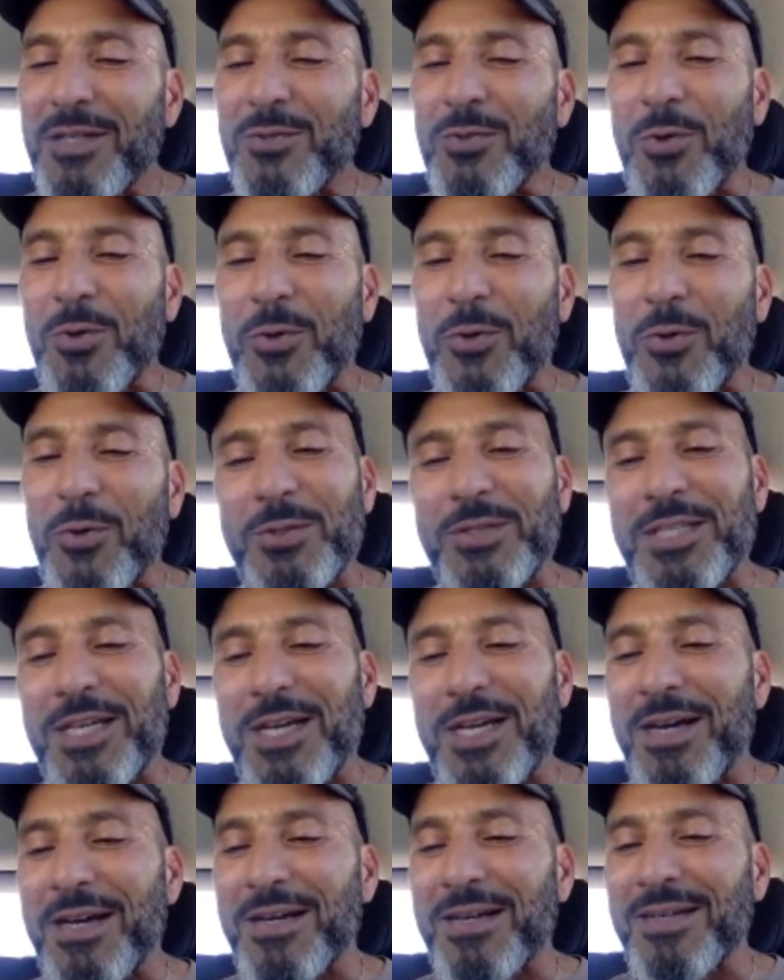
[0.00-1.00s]

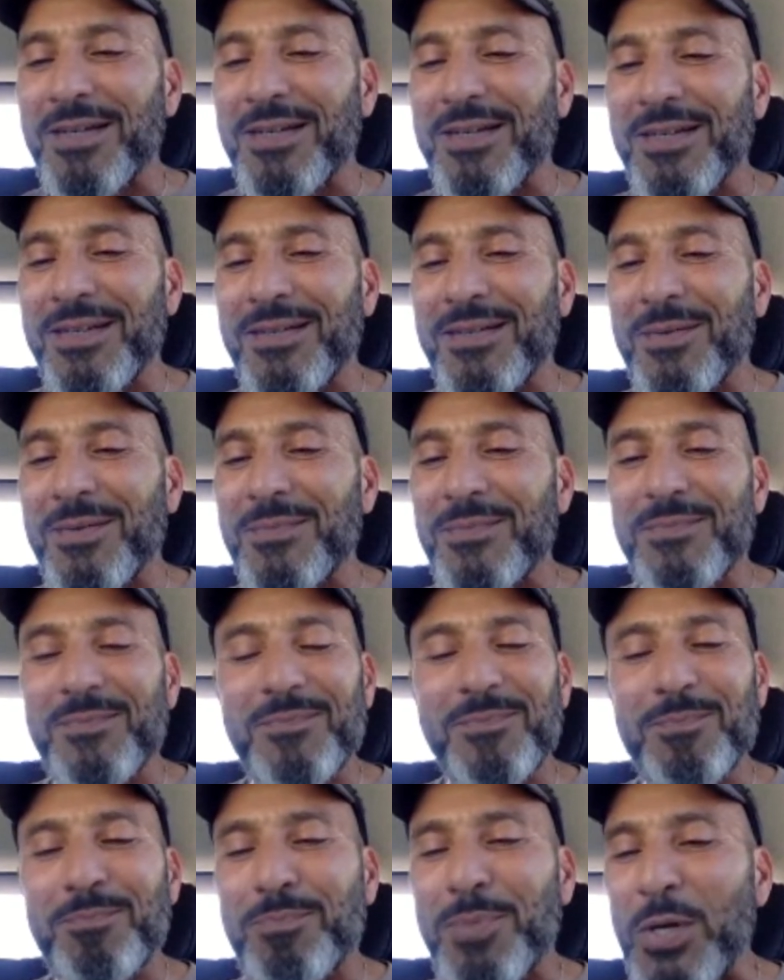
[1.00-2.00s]
Dorota,
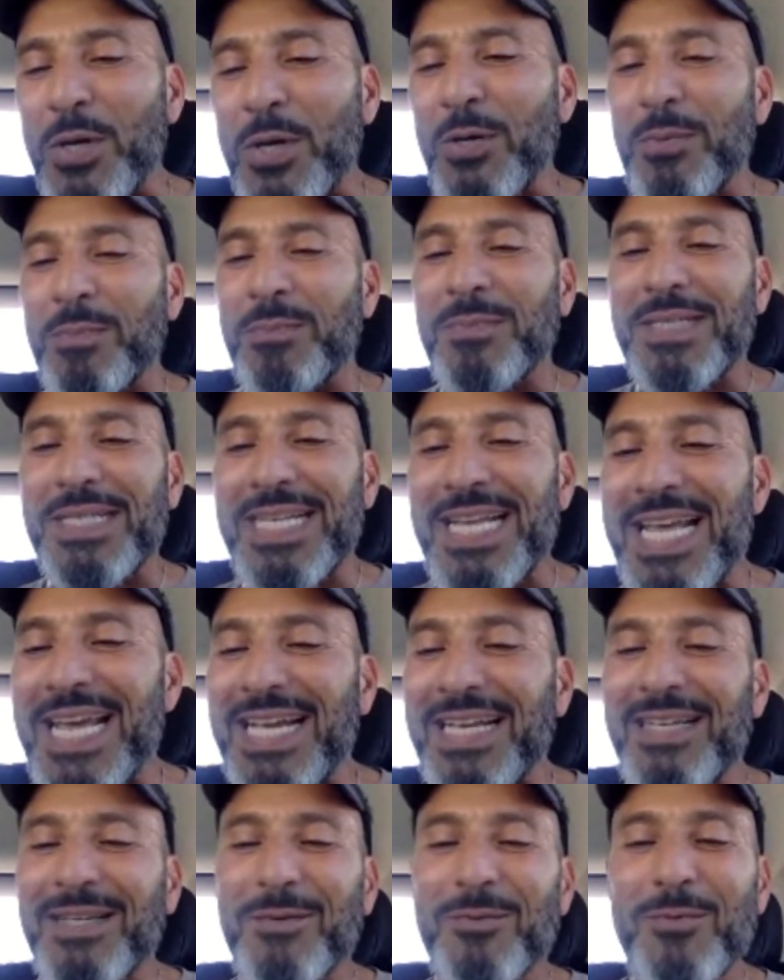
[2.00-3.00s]
boom.
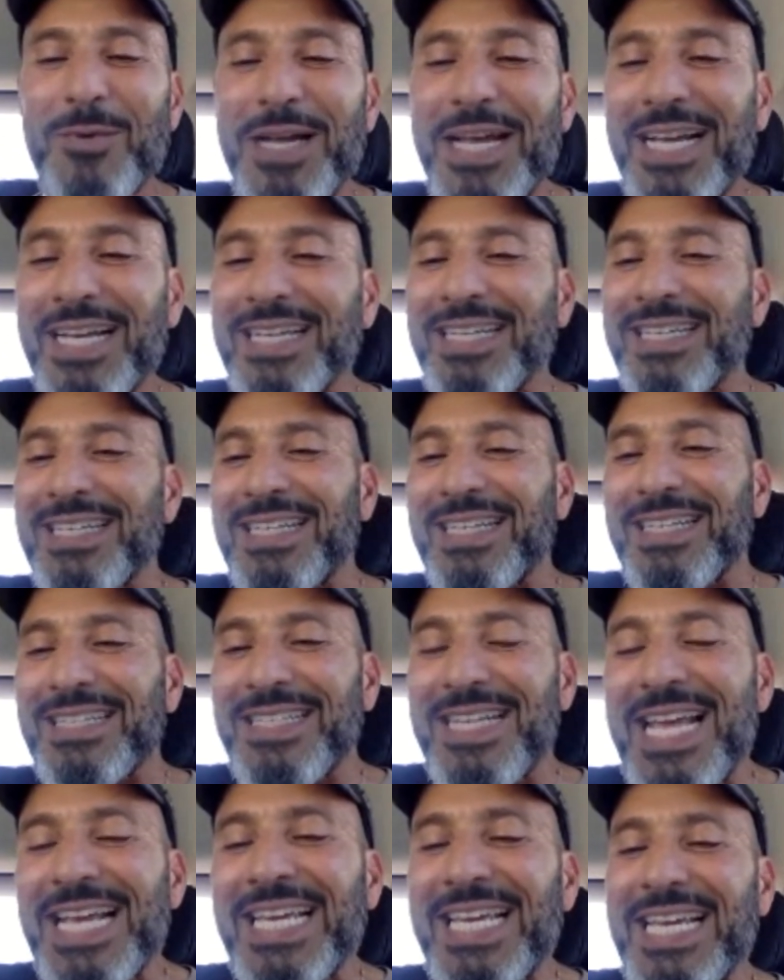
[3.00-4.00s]
Nick, Rick,
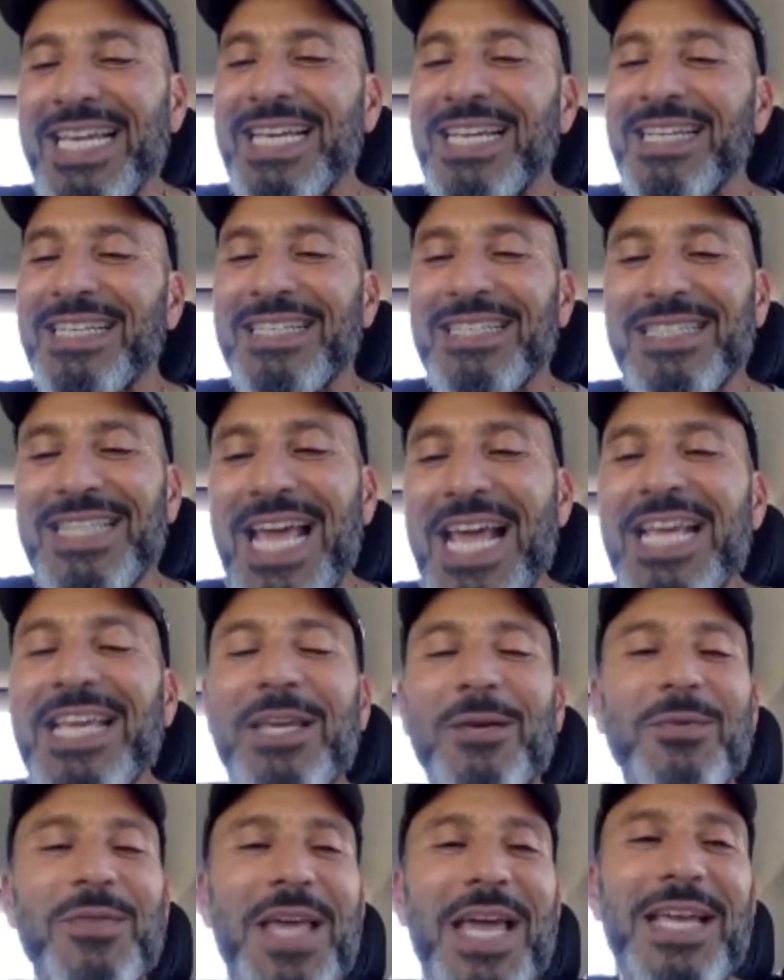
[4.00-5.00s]
Nikki,
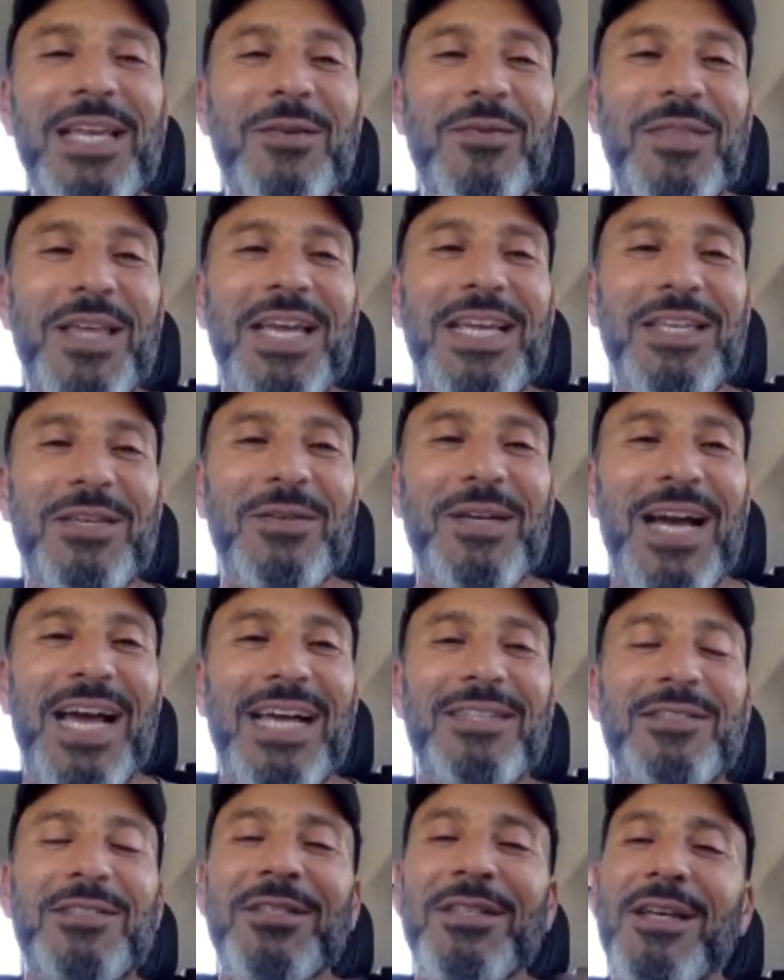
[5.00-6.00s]
thank you,
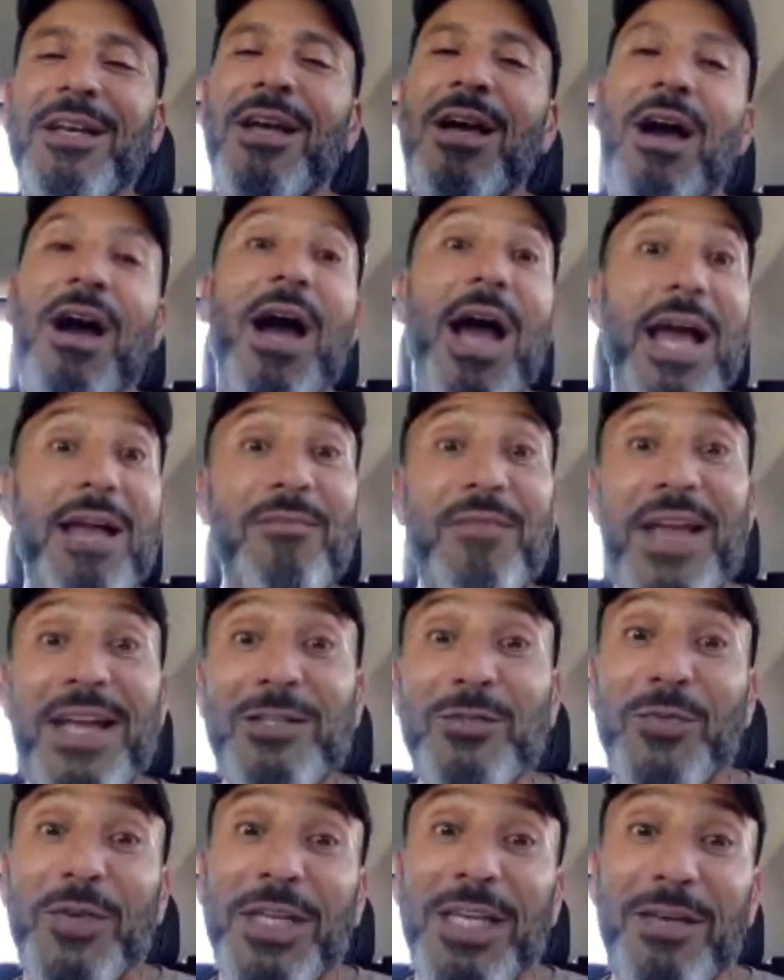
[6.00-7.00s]
guys.
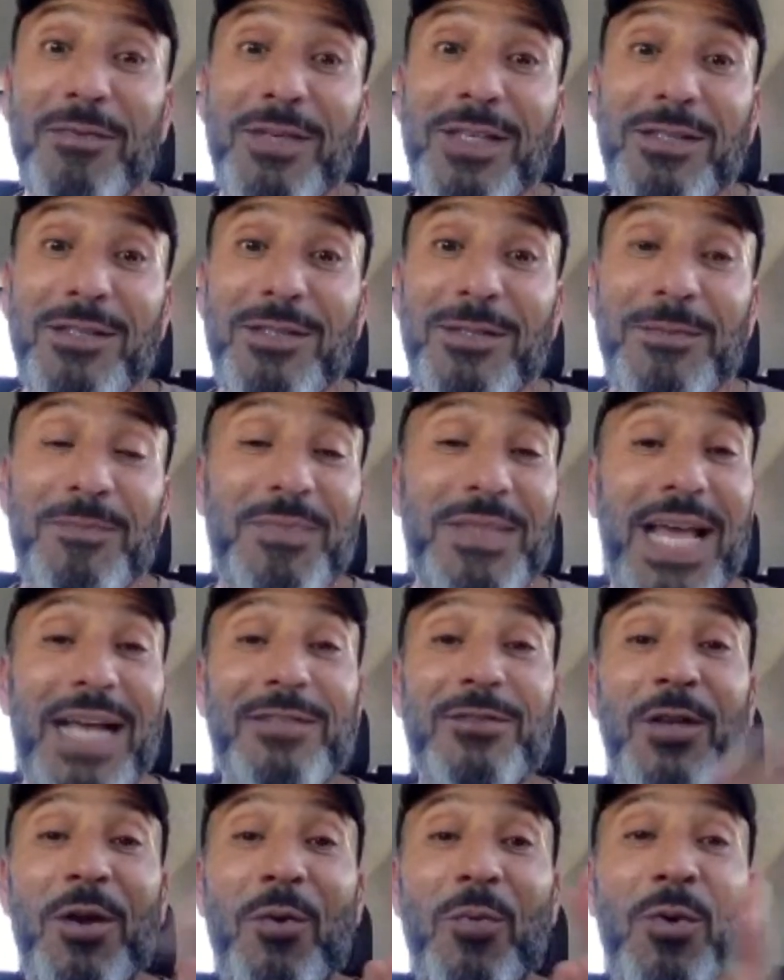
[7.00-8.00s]
Advanced forgiveness.
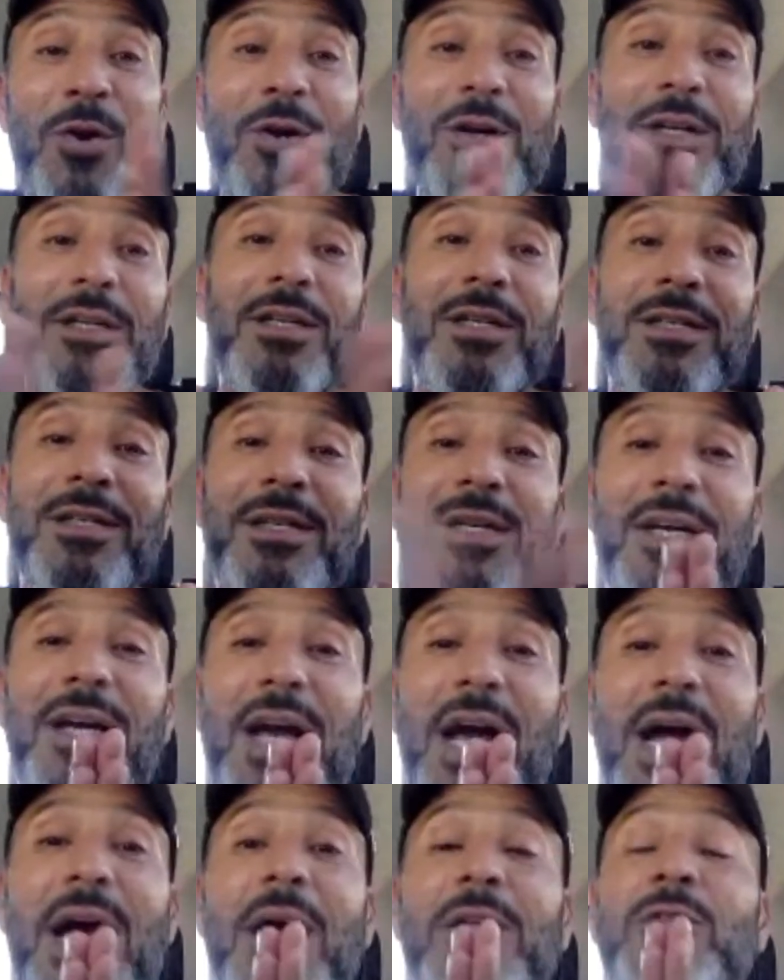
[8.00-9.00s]
That's our work.
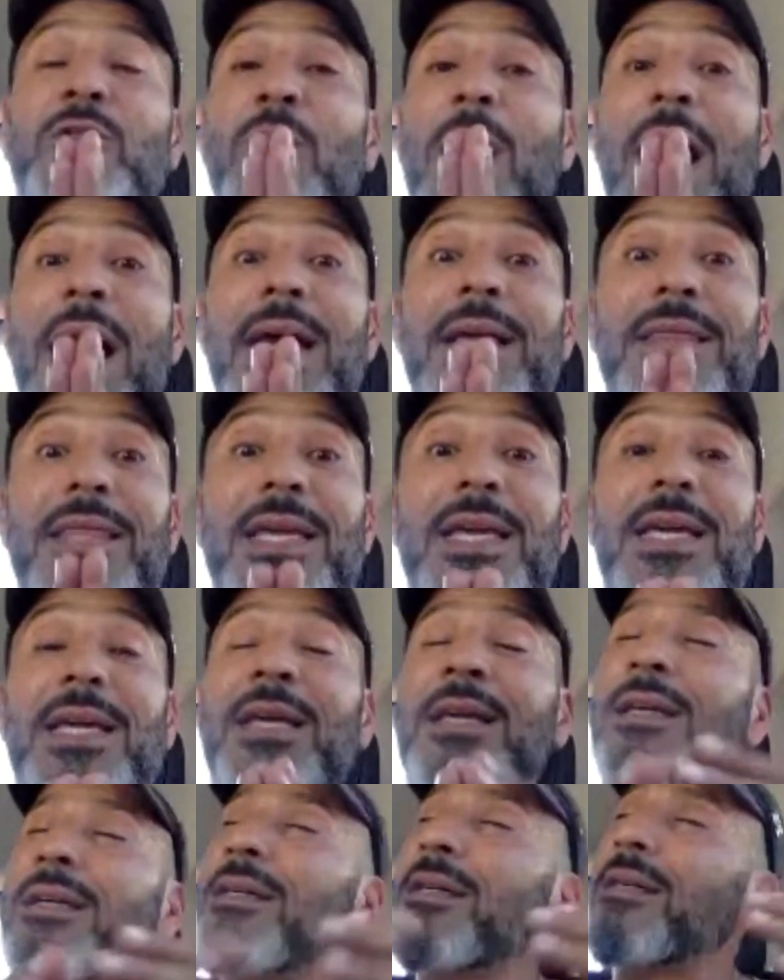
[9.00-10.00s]
Try
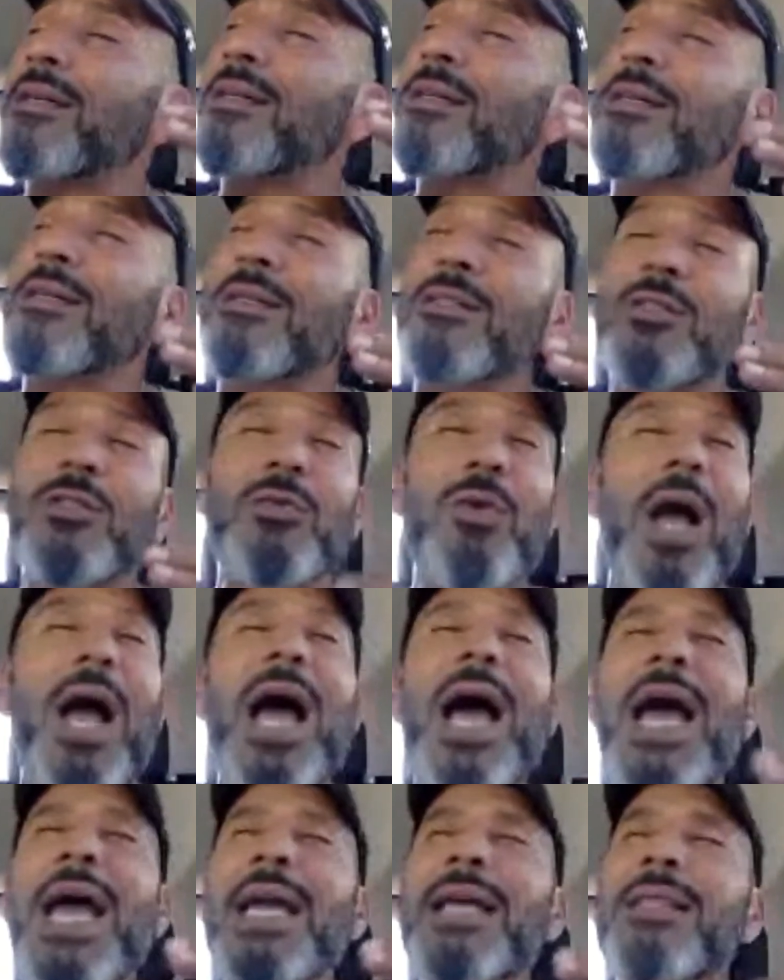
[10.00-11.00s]
the
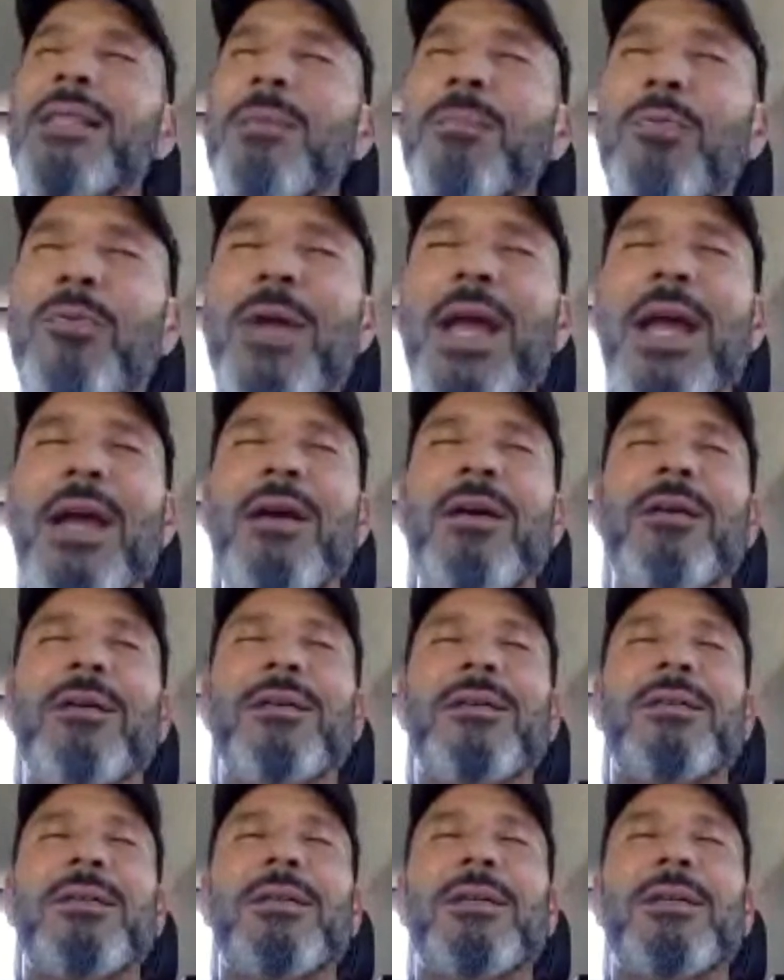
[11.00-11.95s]
prayer.